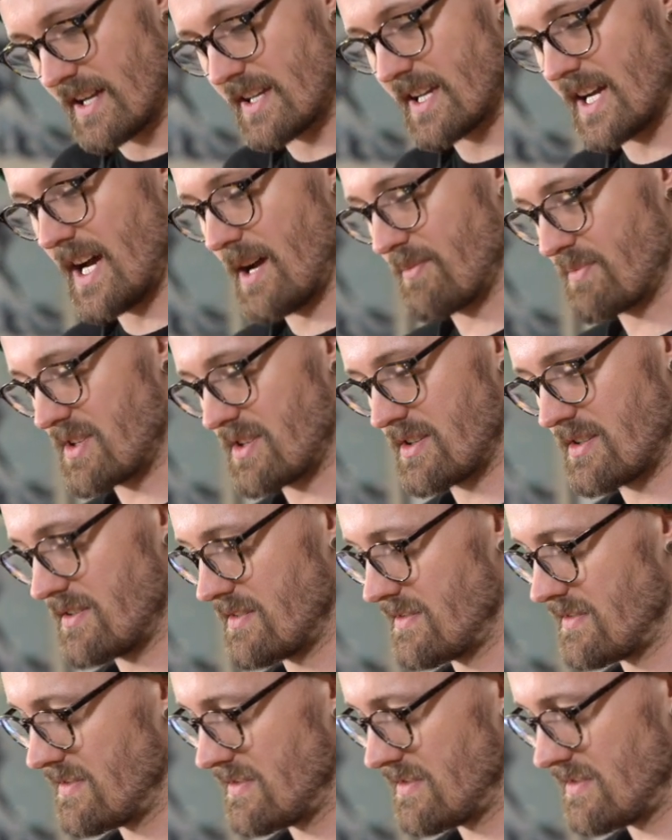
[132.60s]
head caps
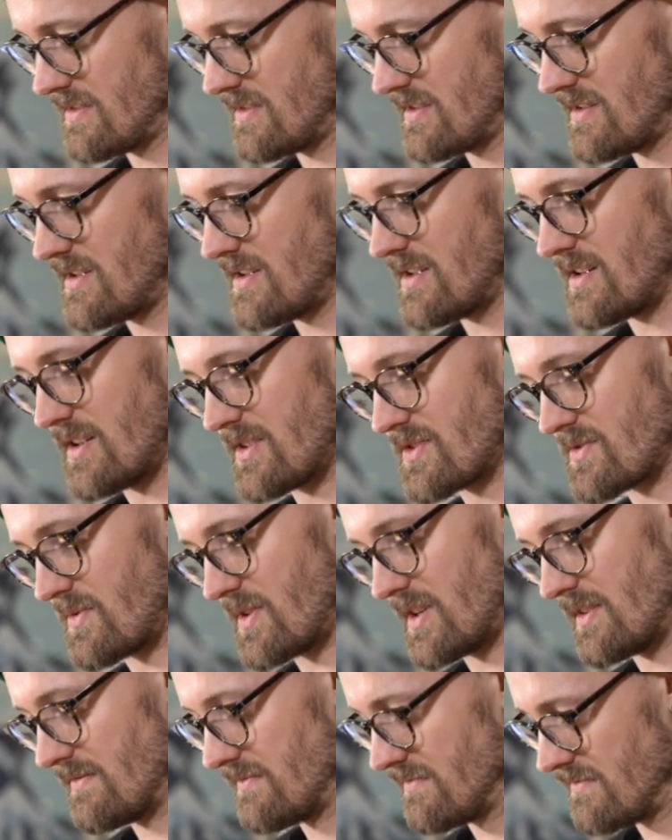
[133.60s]
as
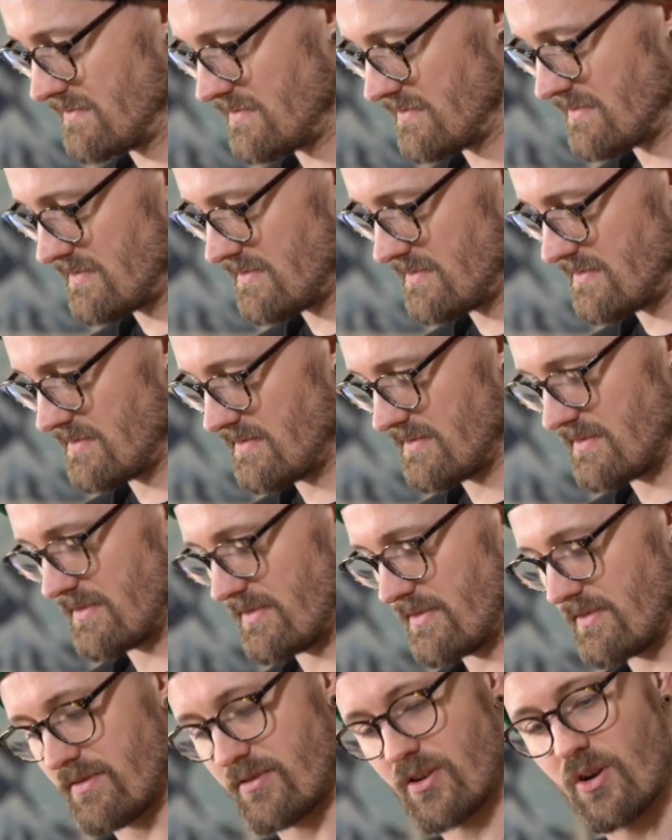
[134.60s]
well.
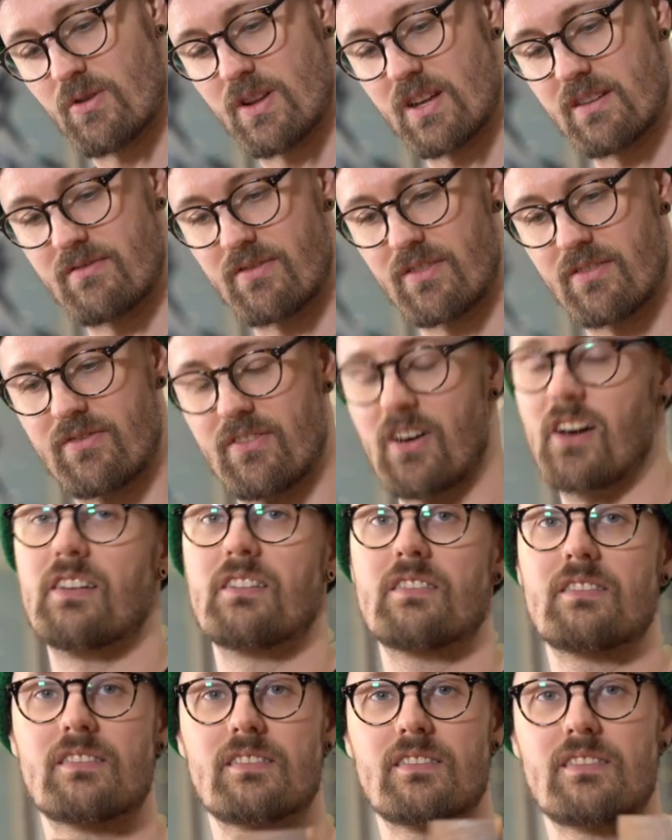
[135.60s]
Thrown in for fun.